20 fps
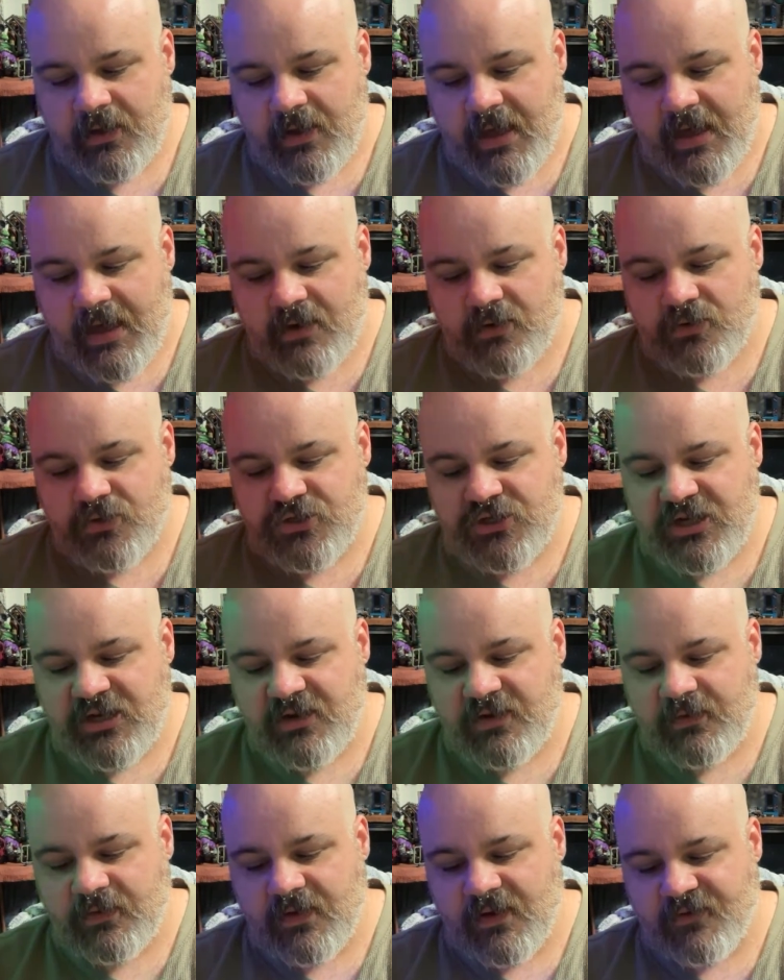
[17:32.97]

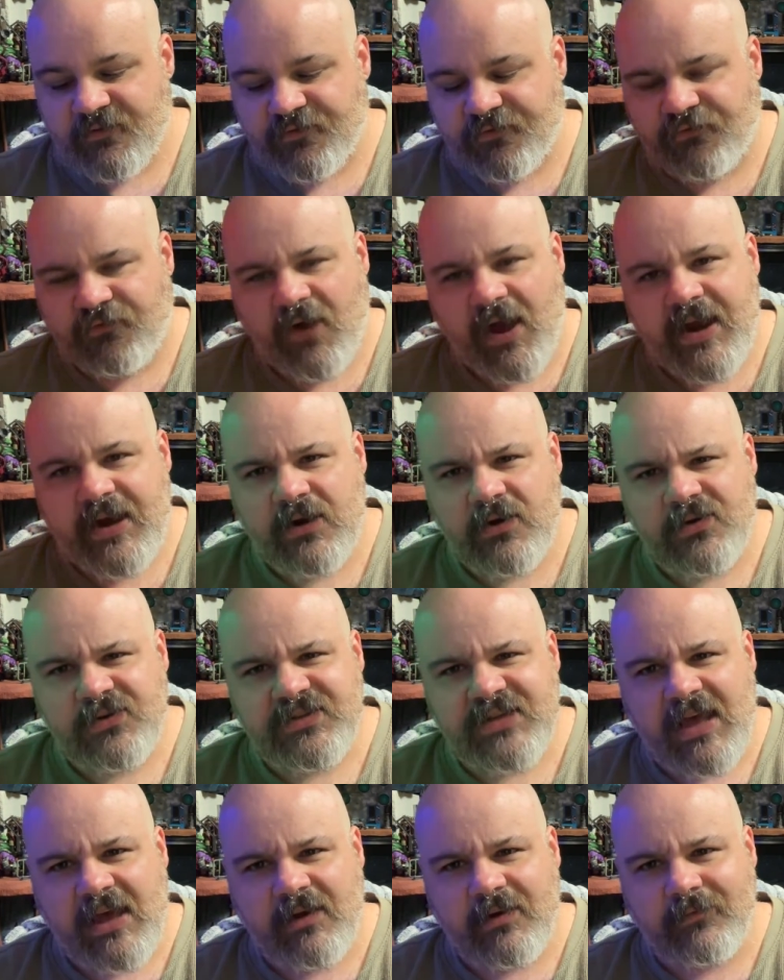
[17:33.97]
energy that
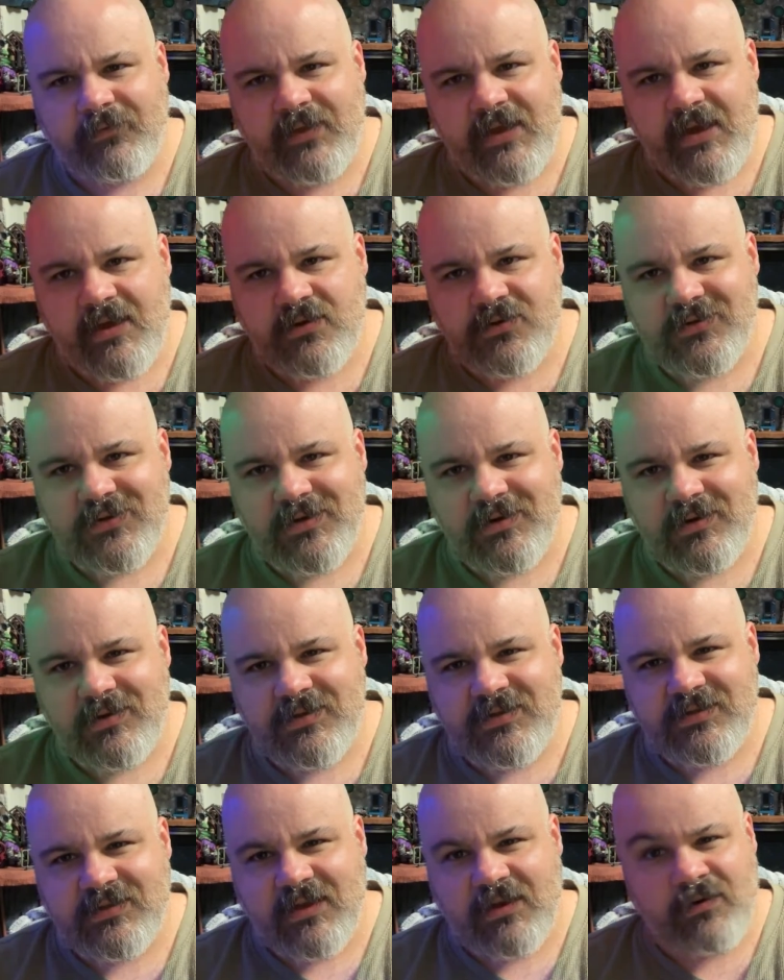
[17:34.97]
fires out of the engine
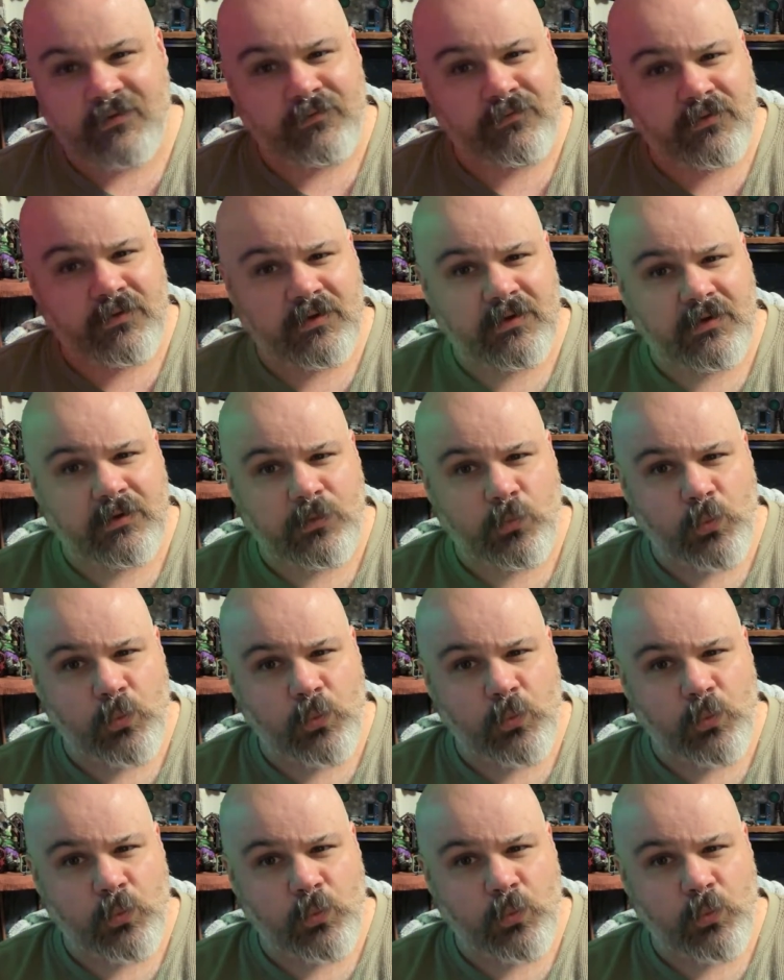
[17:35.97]
instead of the